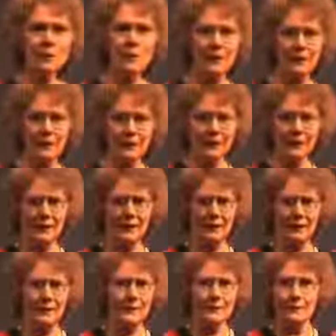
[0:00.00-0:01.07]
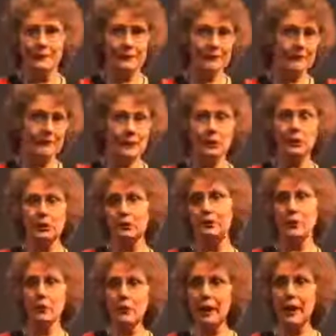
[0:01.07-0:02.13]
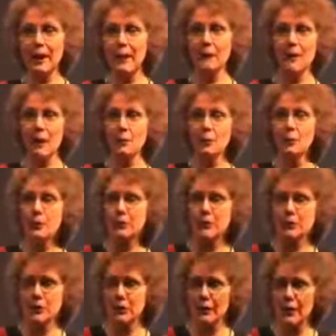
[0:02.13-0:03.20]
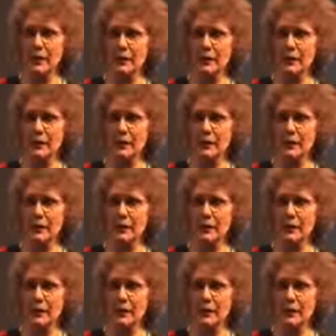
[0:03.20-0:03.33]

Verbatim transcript: women don't have that privilege in